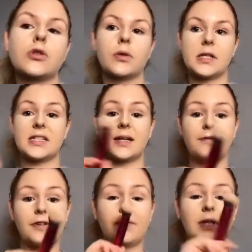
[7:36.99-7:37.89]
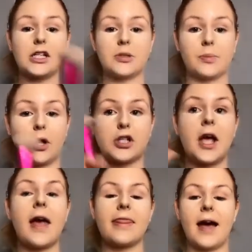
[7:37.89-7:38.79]
So the same foundation brush
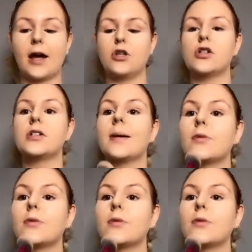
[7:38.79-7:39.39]
that I used,